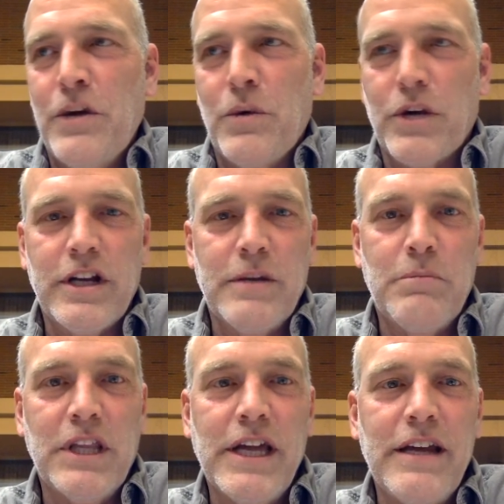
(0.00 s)
we're going to
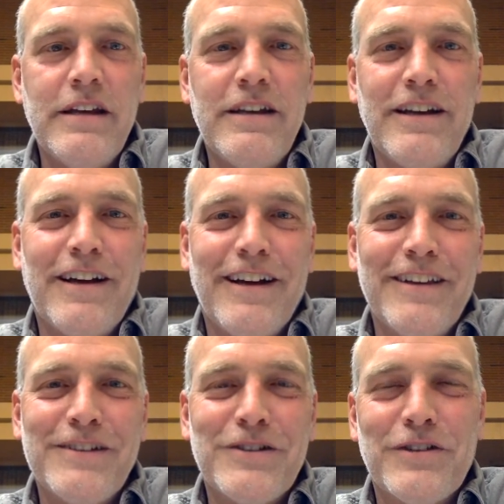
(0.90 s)
blend
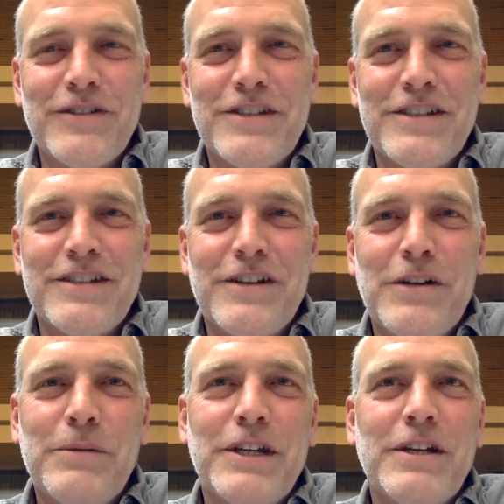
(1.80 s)
the services and
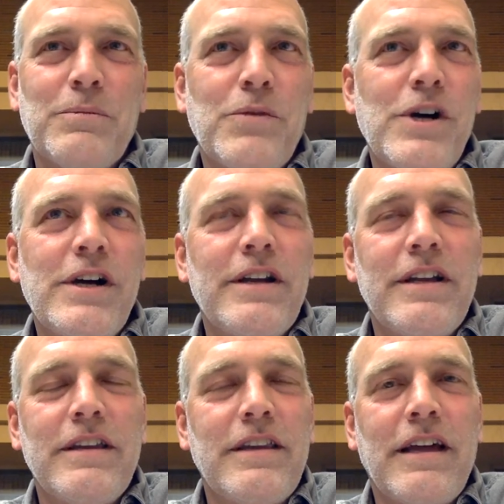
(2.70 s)
all become one,
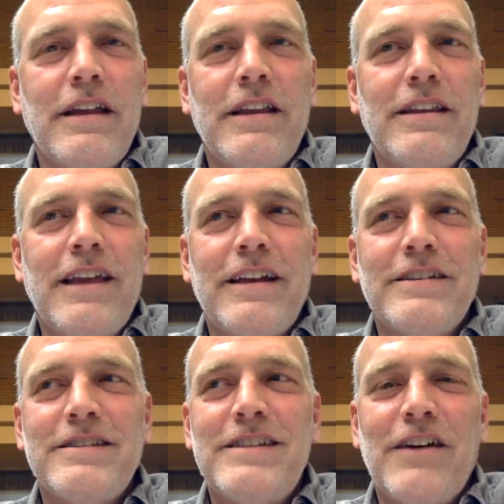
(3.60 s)
and that
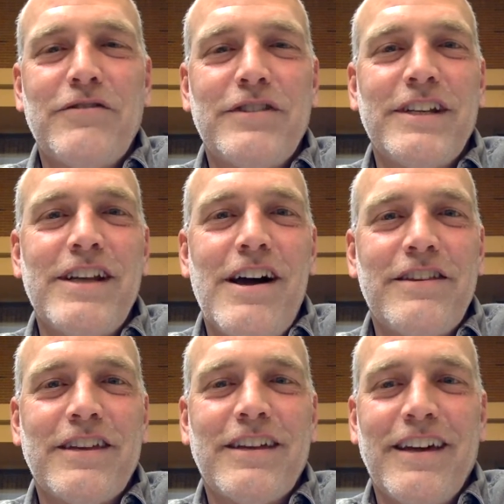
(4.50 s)
is definitely
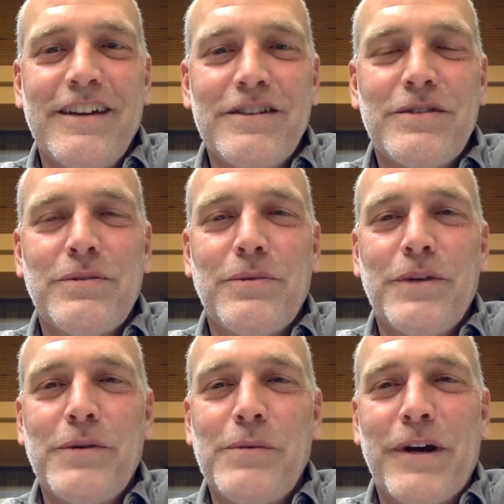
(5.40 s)
not the case.
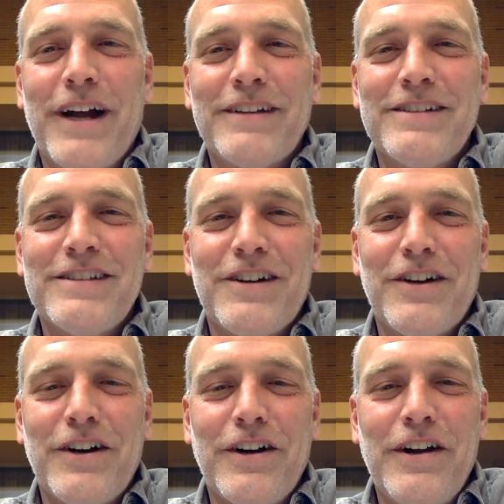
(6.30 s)
We will practice
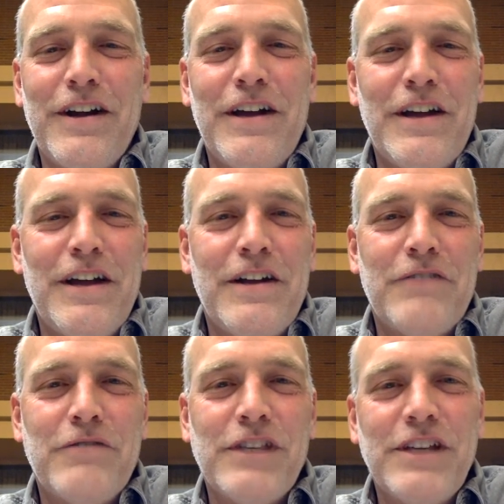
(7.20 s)
our
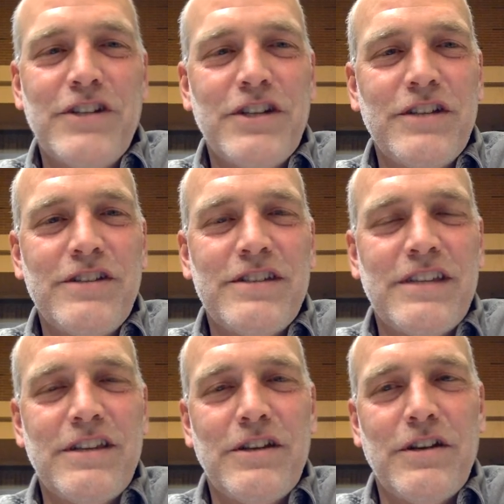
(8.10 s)
religions
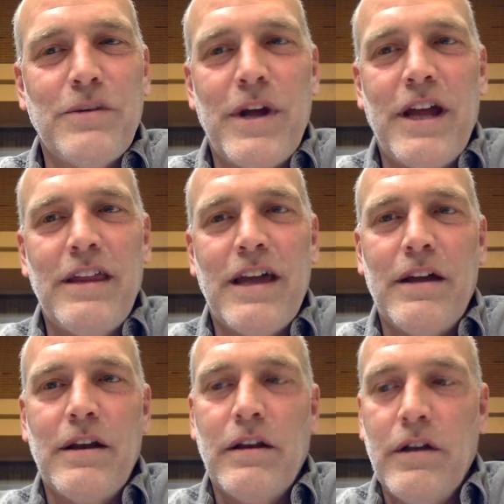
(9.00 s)
in the way
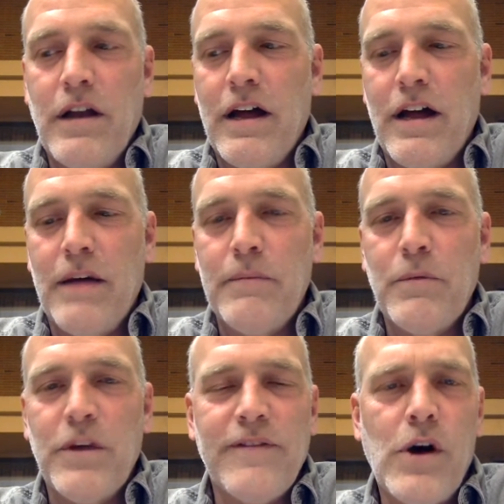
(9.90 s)
that
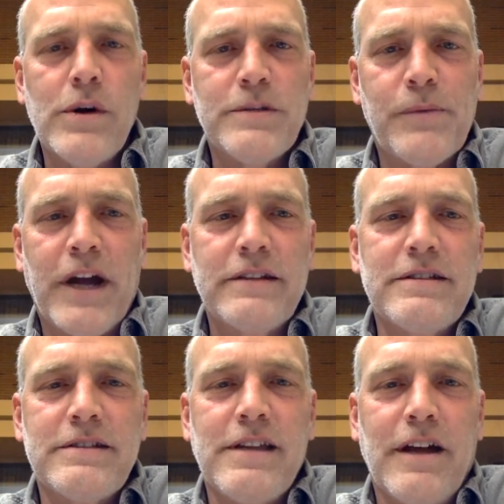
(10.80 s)
we have always
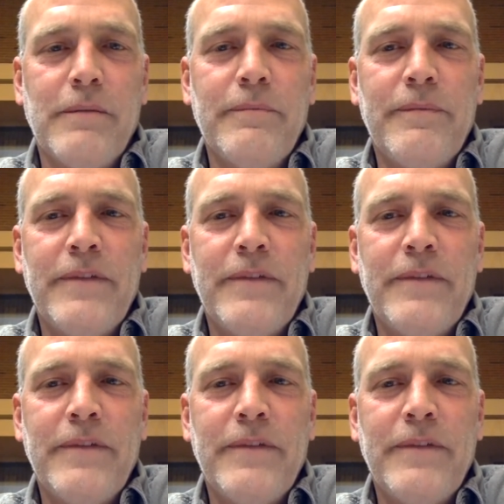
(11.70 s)
practiced them,